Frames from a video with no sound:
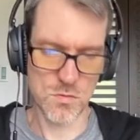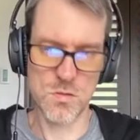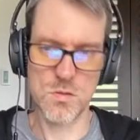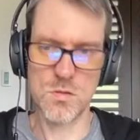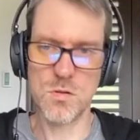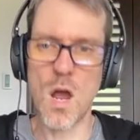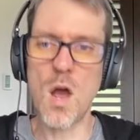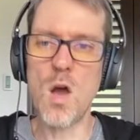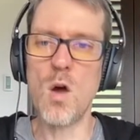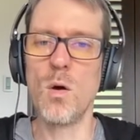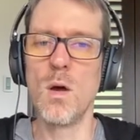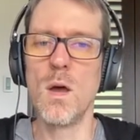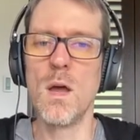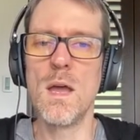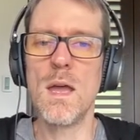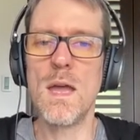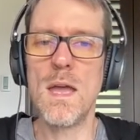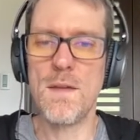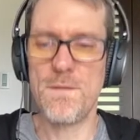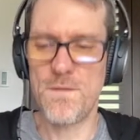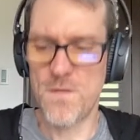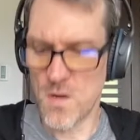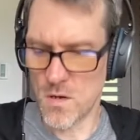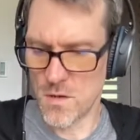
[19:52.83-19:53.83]
Oh,
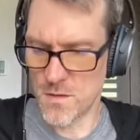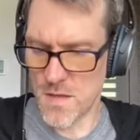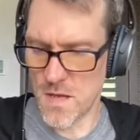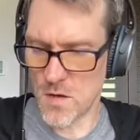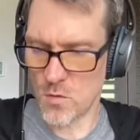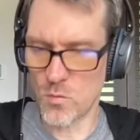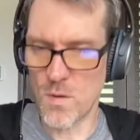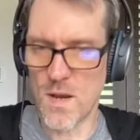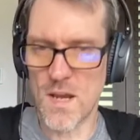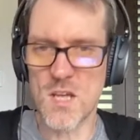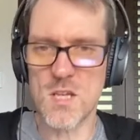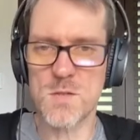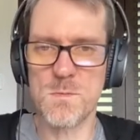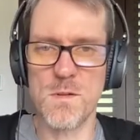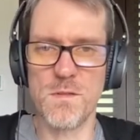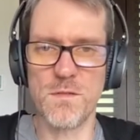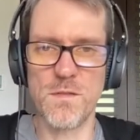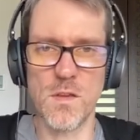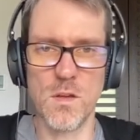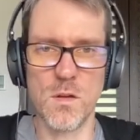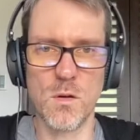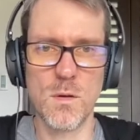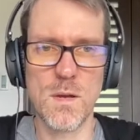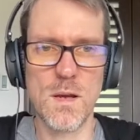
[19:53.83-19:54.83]
if you're in the arrangement
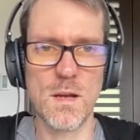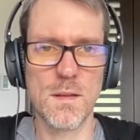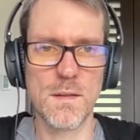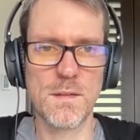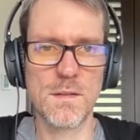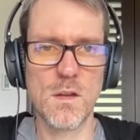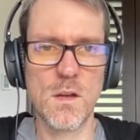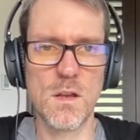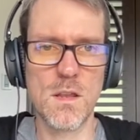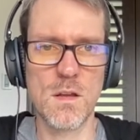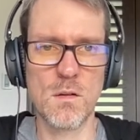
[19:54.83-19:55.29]
view, here, let's go to the